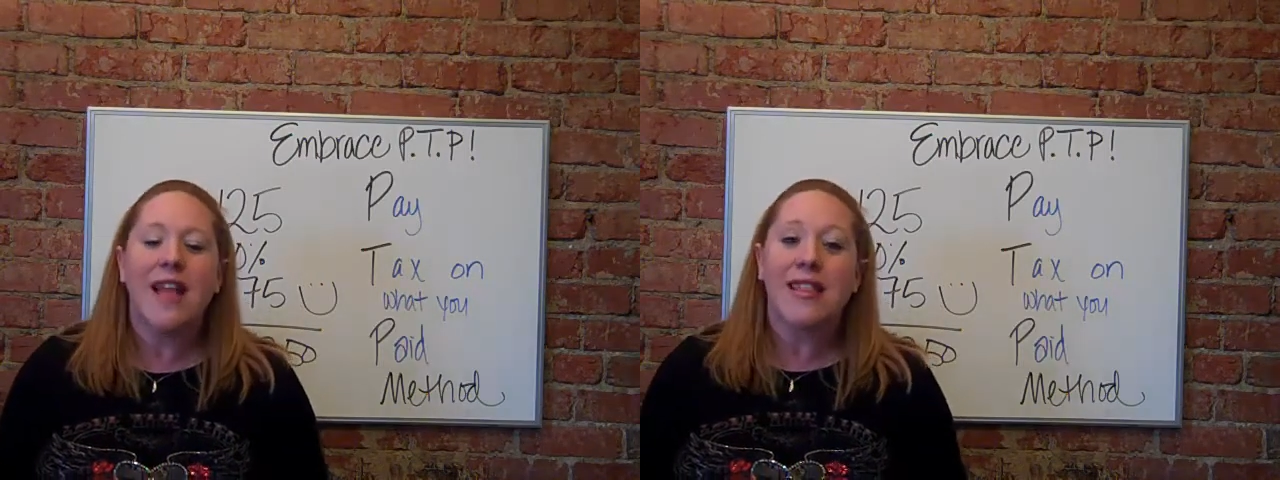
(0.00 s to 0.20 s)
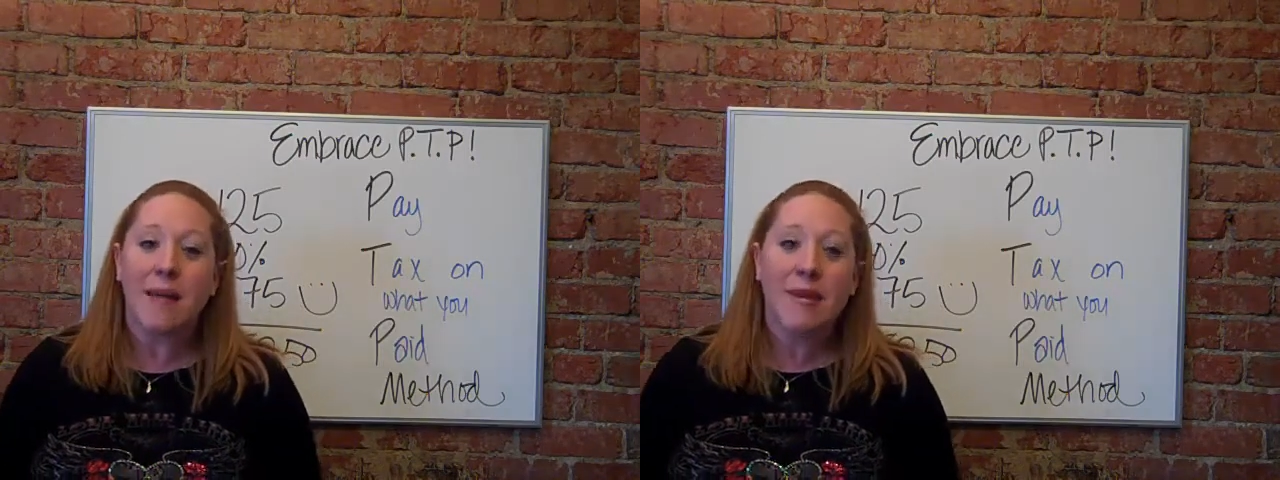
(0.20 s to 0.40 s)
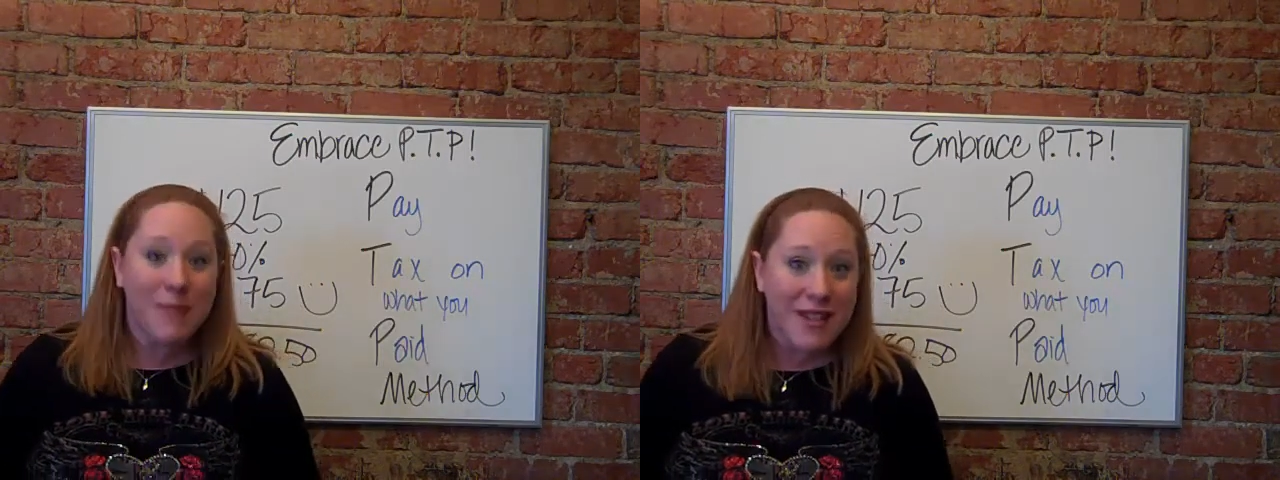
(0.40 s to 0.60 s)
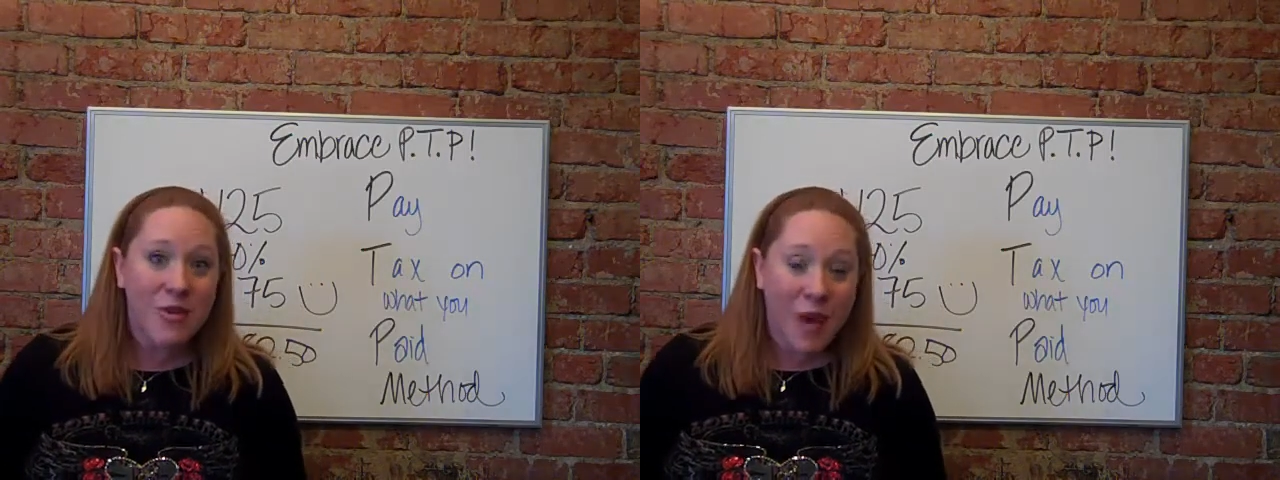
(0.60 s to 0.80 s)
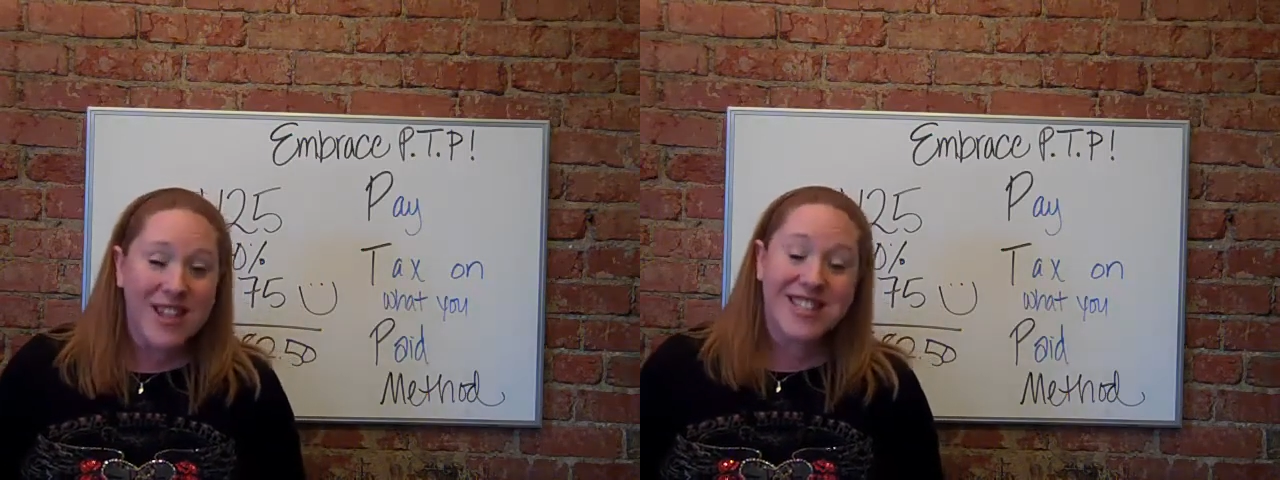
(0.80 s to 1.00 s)
Let me be
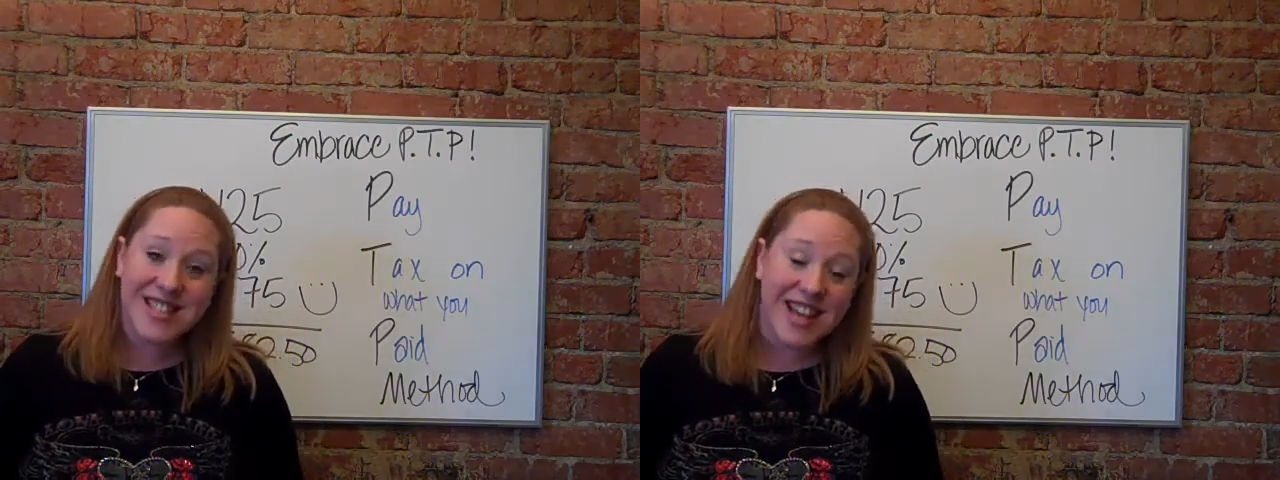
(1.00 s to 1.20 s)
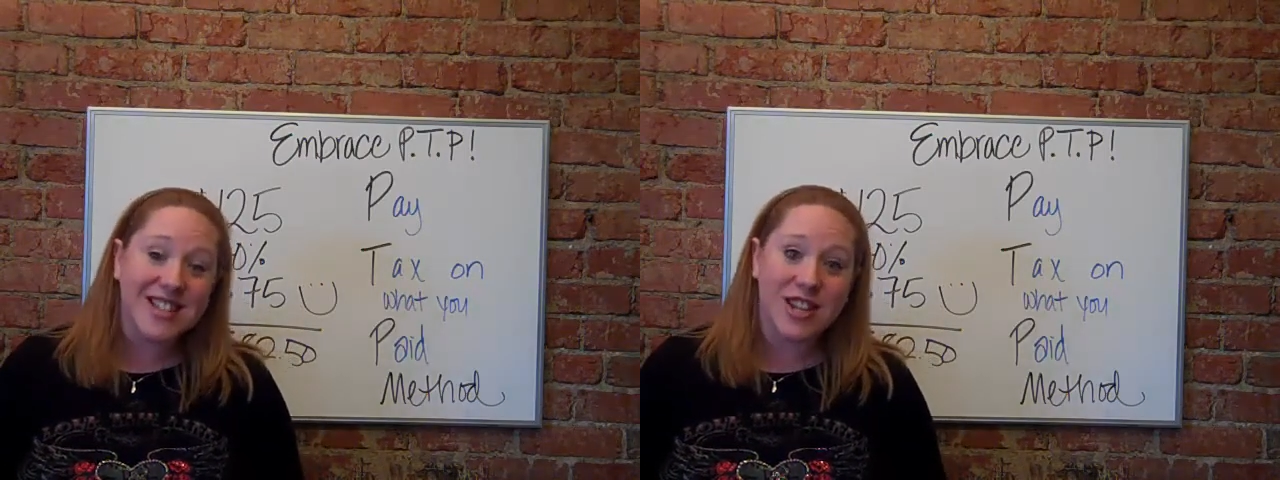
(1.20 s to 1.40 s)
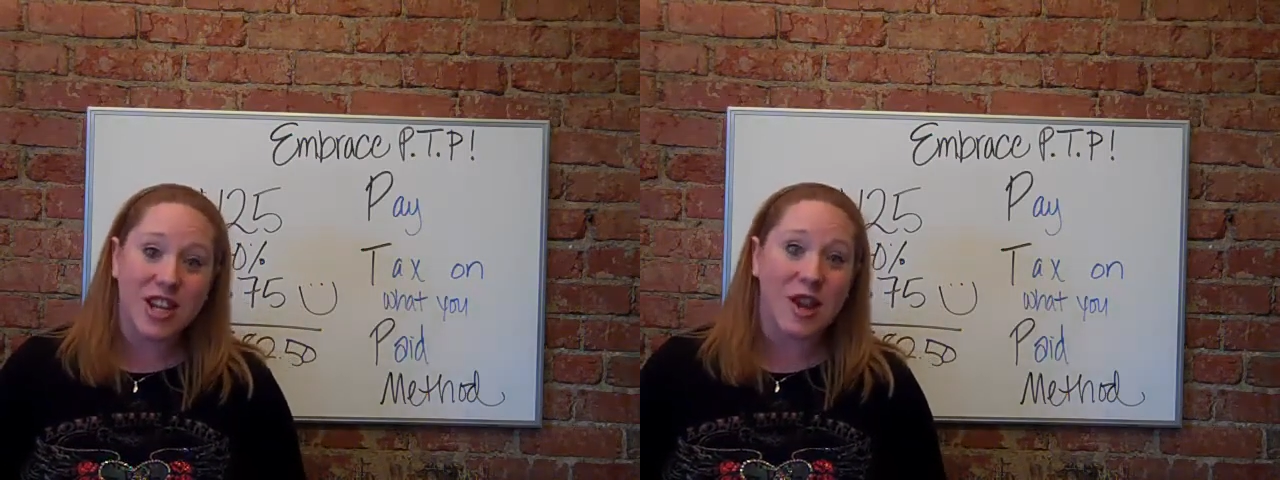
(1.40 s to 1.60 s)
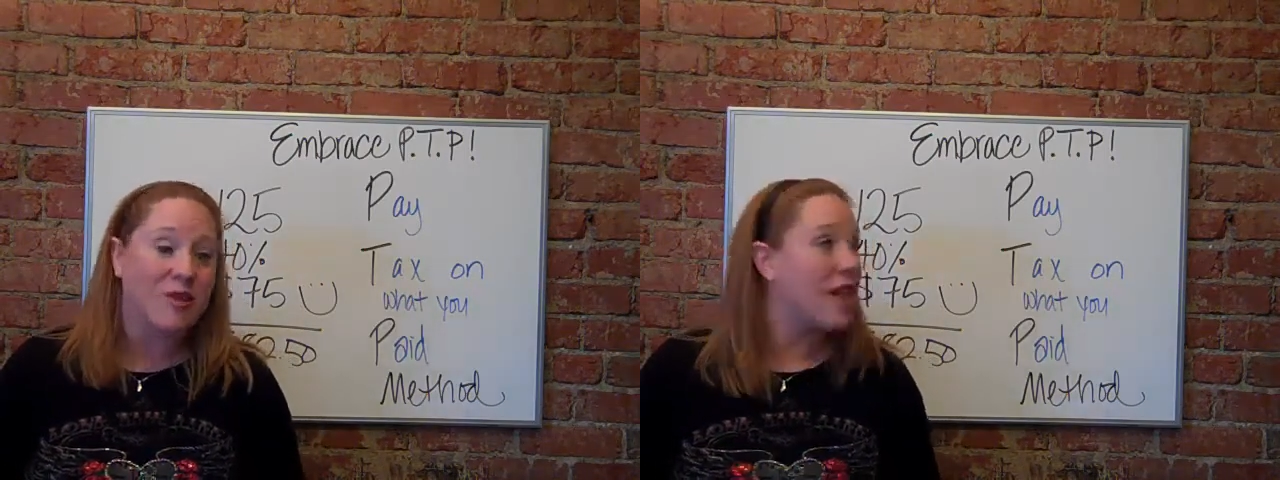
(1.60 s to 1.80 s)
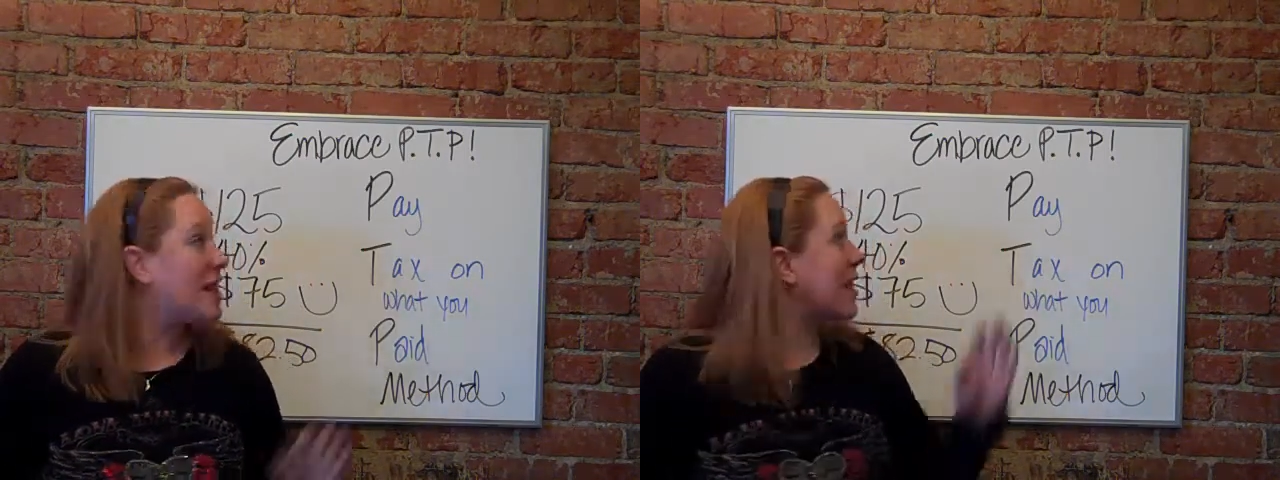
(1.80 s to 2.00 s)
the one that says to
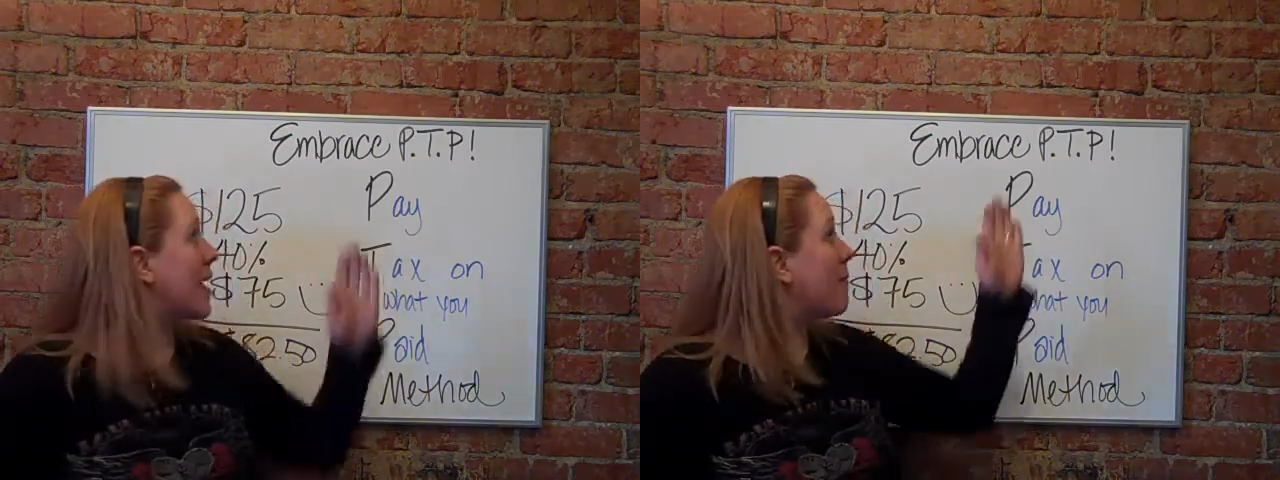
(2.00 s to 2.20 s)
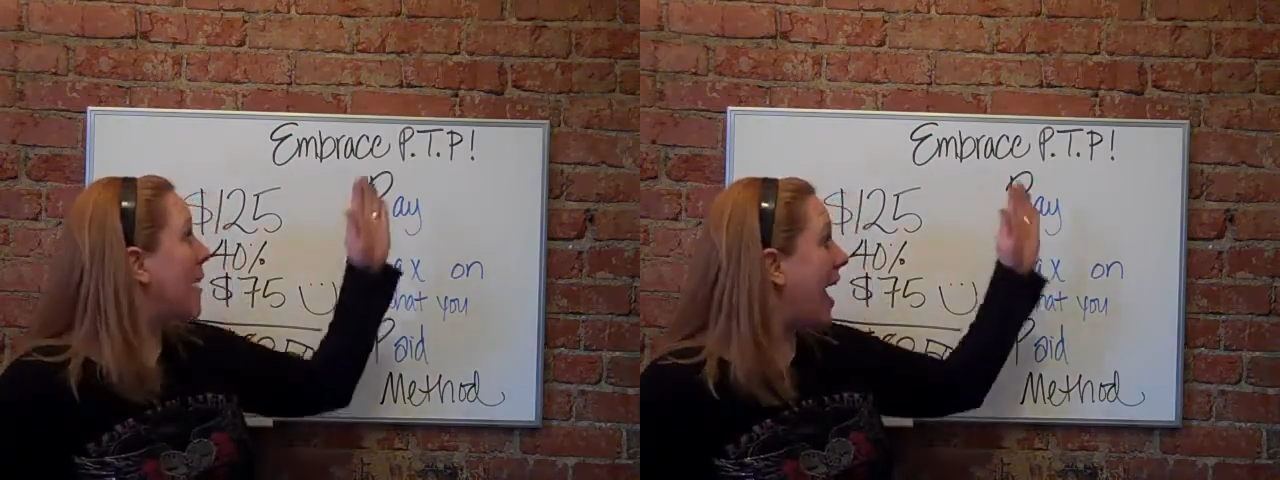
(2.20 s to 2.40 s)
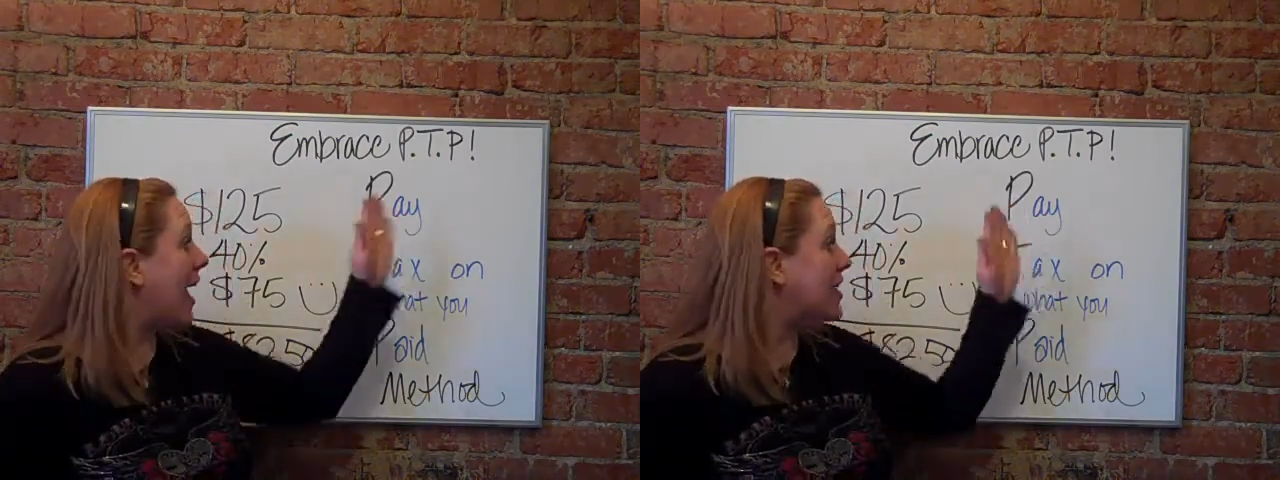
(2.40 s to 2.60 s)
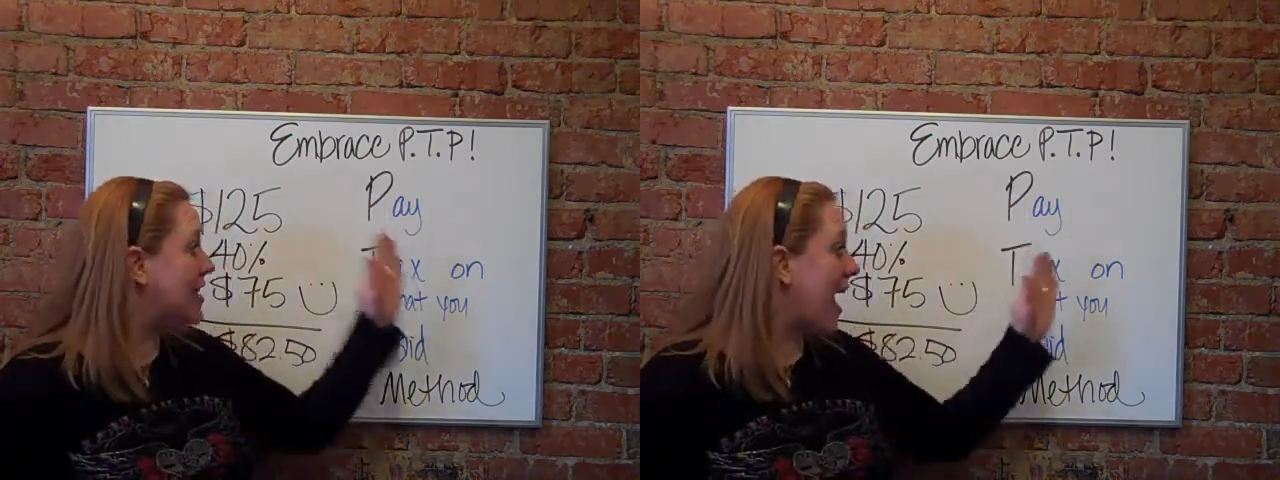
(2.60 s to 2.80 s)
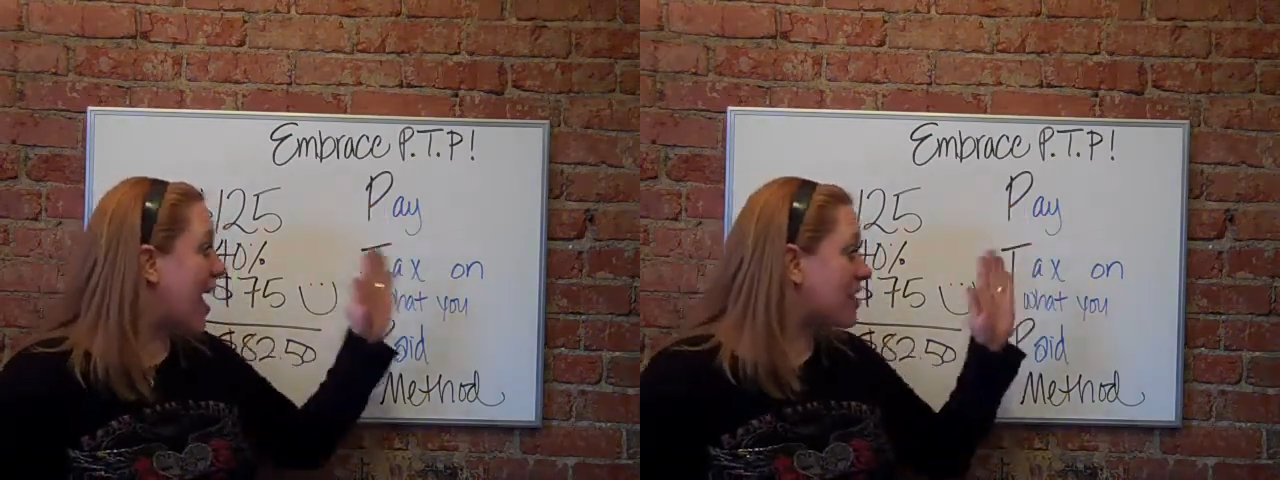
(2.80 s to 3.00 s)
you that the paid
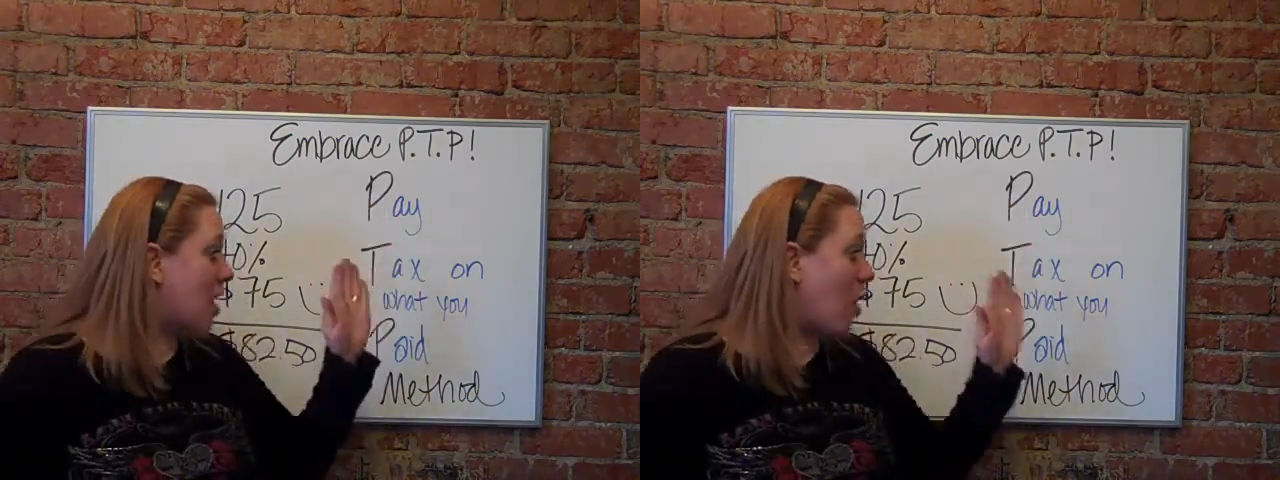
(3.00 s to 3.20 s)
tax